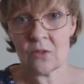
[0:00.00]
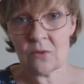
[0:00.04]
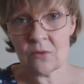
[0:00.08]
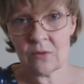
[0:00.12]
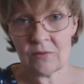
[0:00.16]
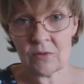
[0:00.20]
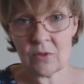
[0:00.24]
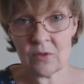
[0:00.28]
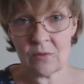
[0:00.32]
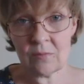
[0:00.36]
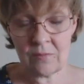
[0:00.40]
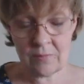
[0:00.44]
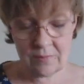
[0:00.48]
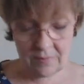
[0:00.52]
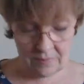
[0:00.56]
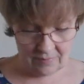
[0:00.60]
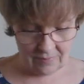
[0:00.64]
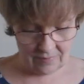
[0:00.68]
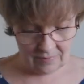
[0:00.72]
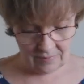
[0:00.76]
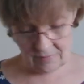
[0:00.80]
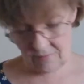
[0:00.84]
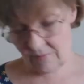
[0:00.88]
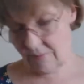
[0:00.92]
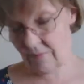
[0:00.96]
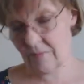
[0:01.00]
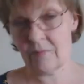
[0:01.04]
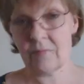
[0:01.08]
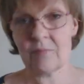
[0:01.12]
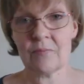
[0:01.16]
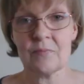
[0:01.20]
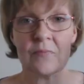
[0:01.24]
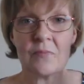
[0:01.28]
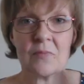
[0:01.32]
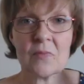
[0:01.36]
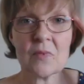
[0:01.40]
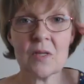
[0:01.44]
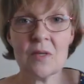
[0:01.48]
I've got
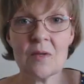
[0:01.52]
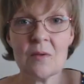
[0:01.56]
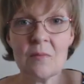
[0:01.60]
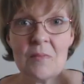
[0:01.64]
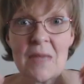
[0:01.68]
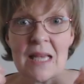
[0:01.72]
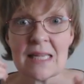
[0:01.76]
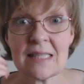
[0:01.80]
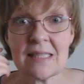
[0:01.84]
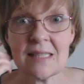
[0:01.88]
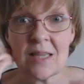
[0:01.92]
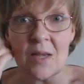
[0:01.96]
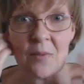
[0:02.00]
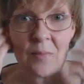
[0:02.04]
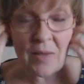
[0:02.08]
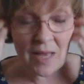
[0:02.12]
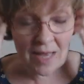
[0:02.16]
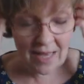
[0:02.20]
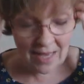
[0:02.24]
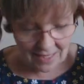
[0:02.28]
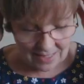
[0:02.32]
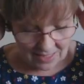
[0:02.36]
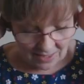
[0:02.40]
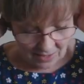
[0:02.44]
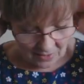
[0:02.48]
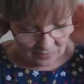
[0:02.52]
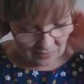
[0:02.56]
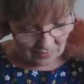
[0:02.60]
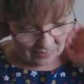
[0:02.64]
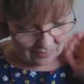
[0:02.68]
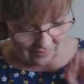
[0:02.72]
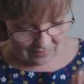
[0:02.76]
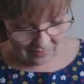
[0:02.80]
messed up hair now.